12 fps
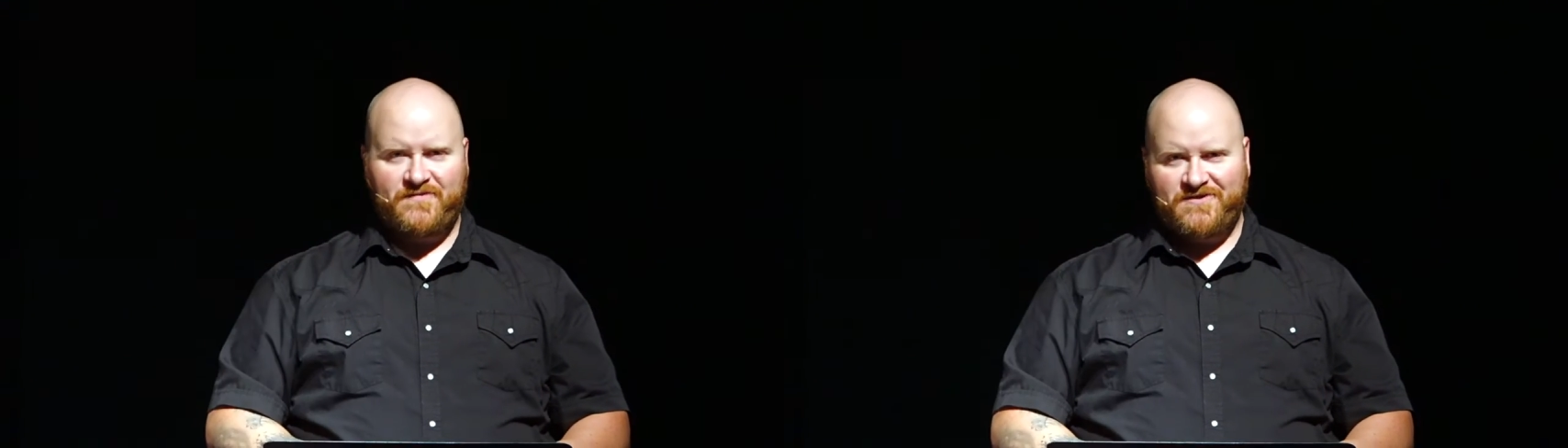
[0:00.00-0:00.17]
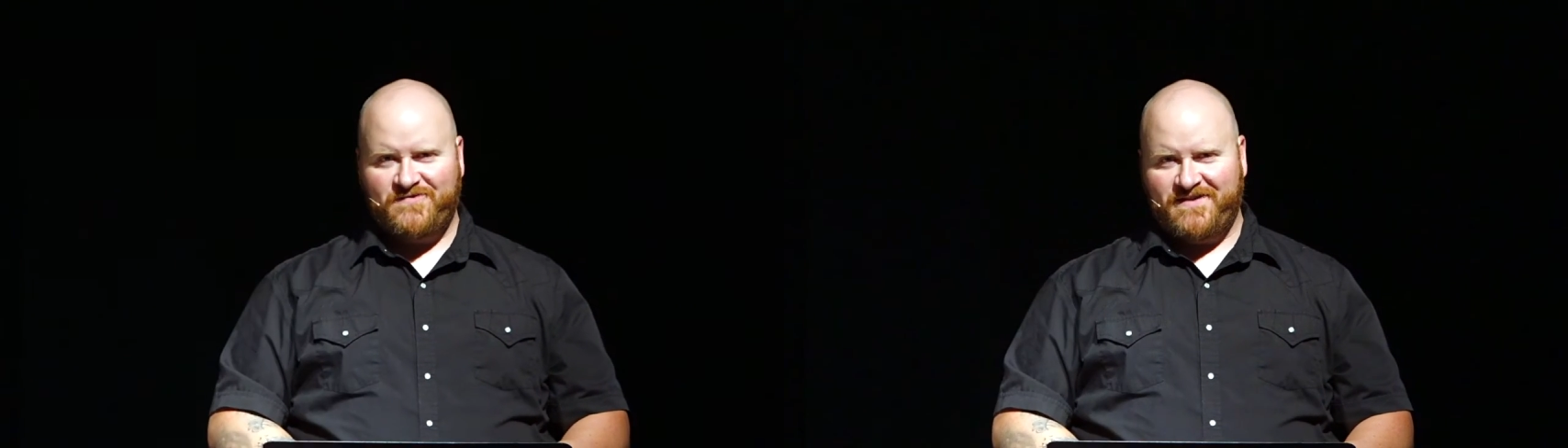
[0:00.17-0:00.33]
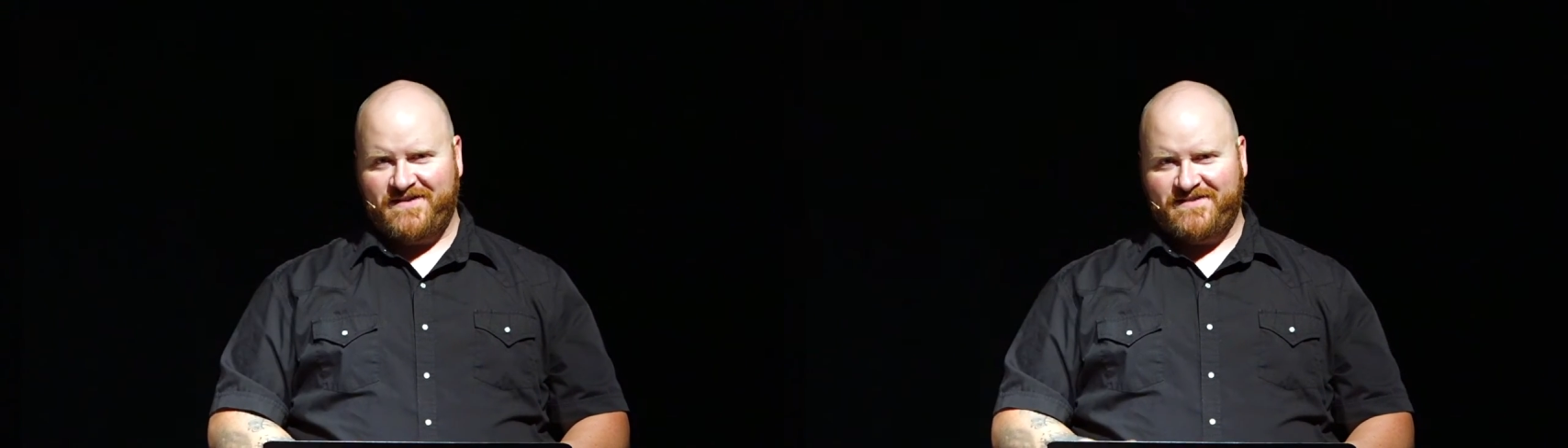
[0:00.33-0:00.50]

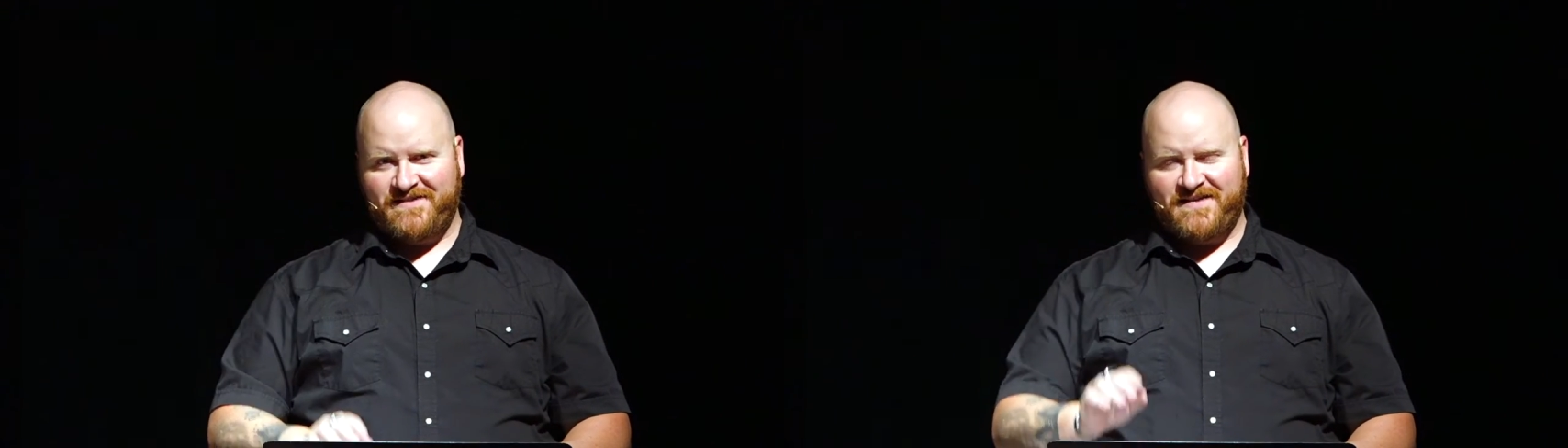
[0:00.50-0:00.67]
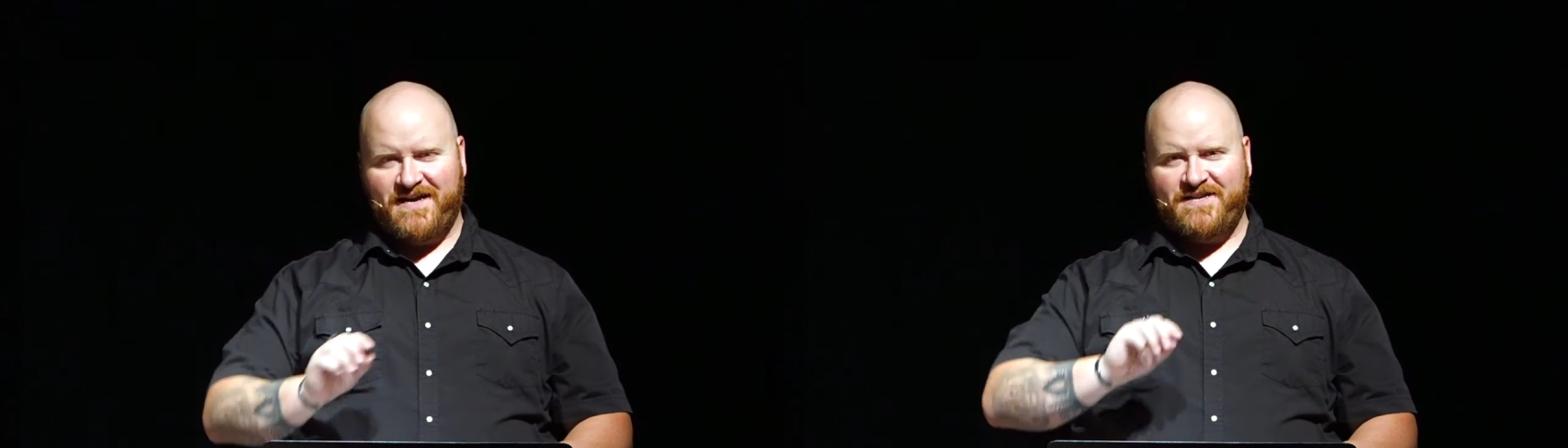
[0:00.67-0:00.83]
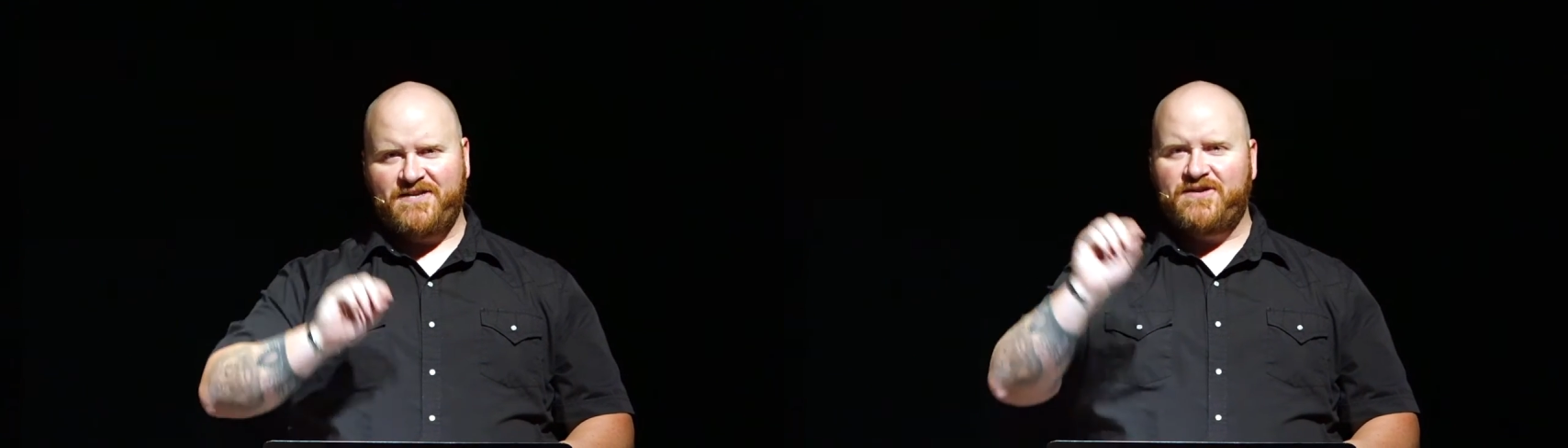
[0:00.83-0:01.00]
between us and
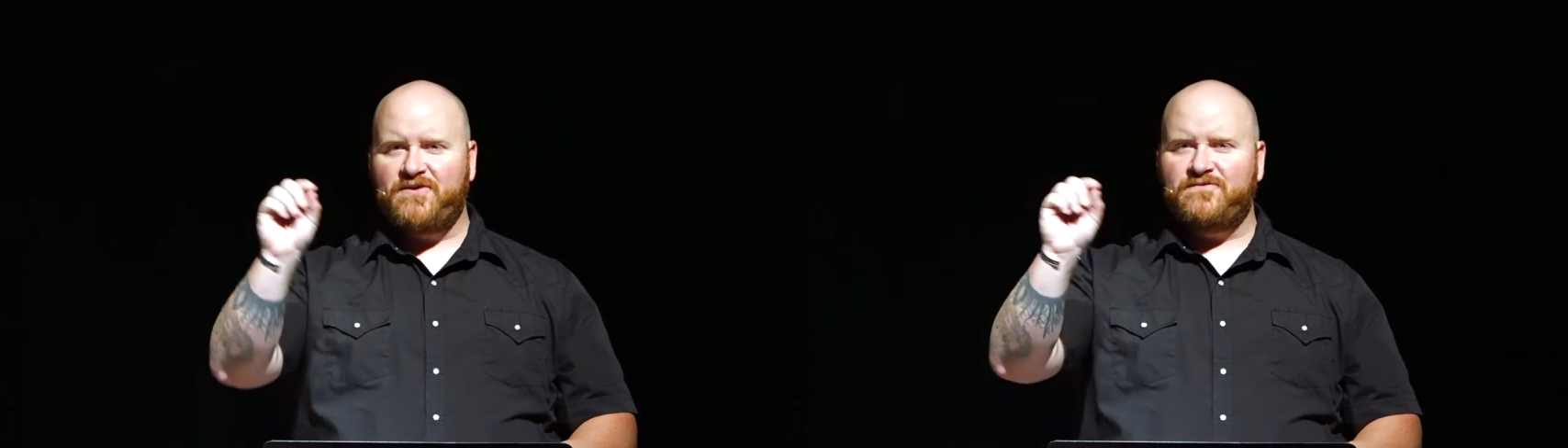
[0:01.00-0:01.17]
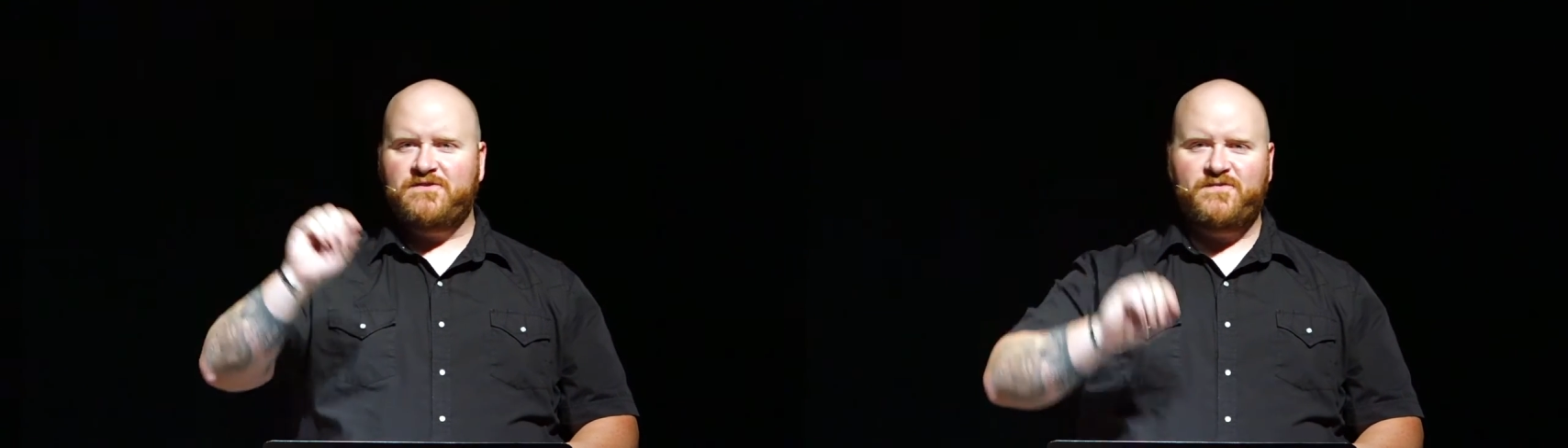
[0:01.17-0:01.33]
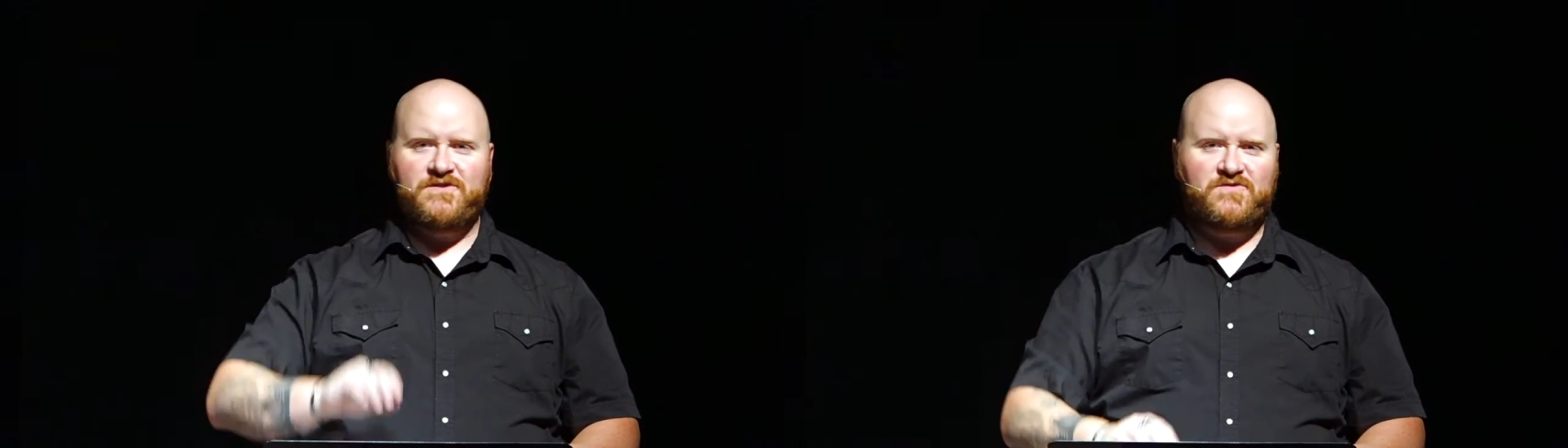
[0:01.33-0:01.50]
God. He
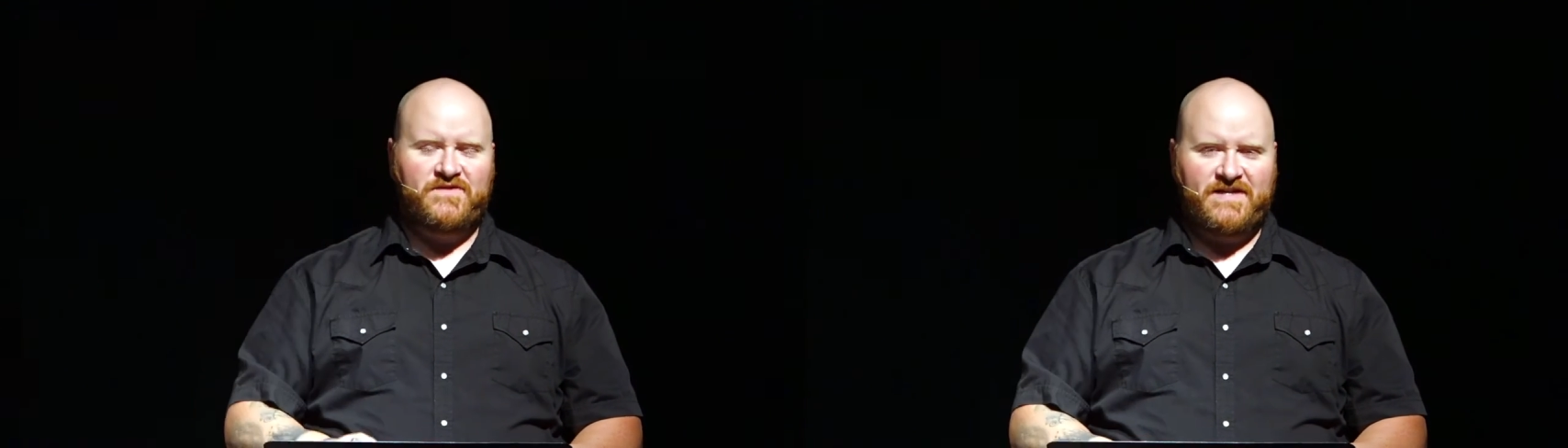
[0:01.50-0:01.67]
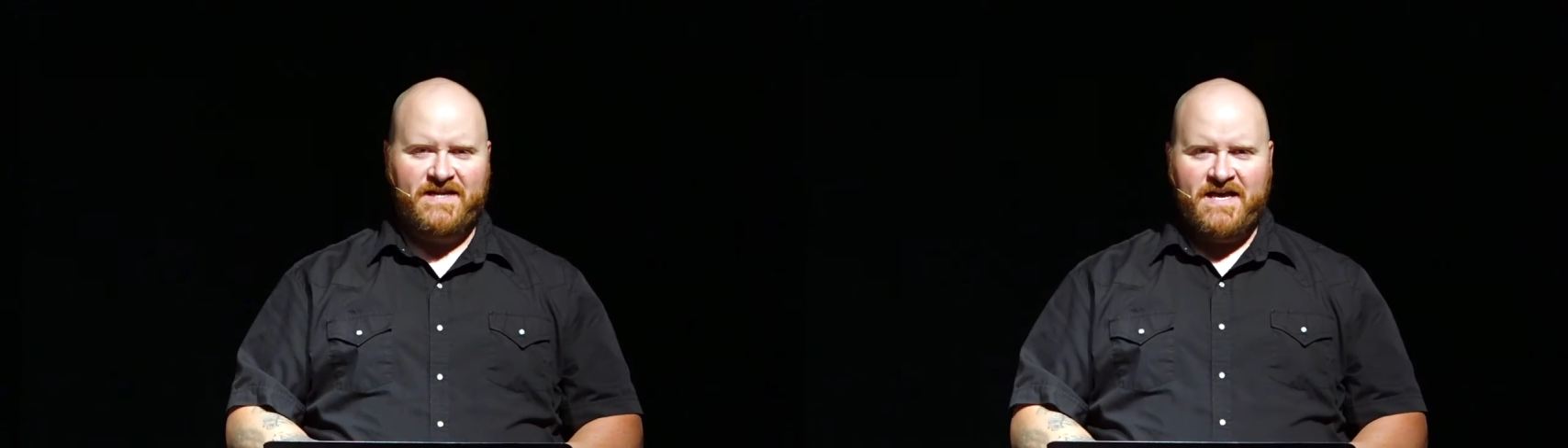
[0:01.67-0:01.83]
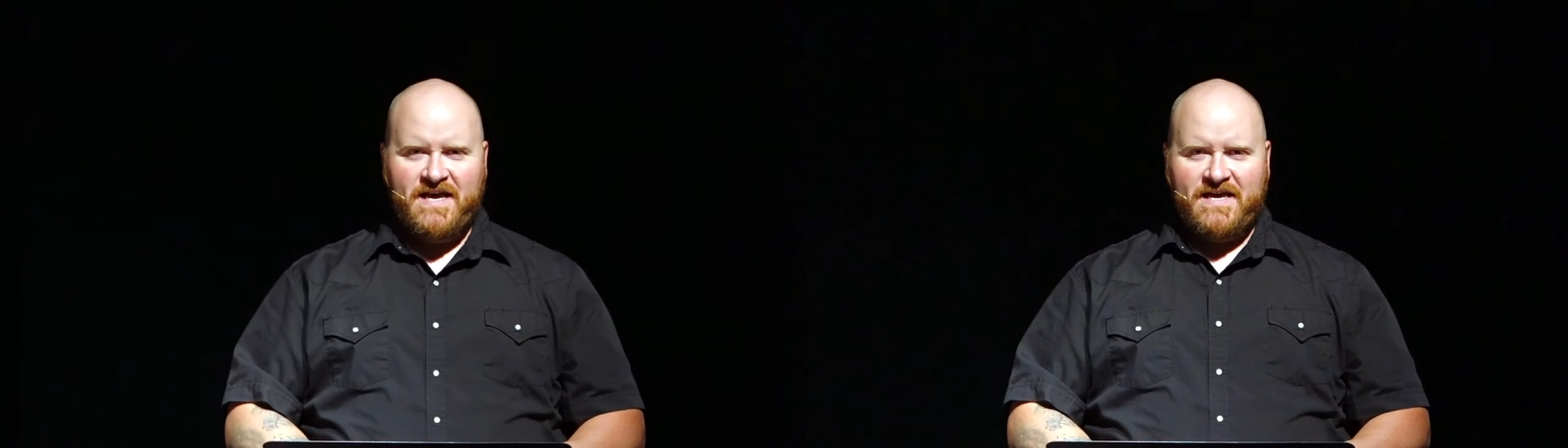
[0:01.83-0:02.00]
goes between.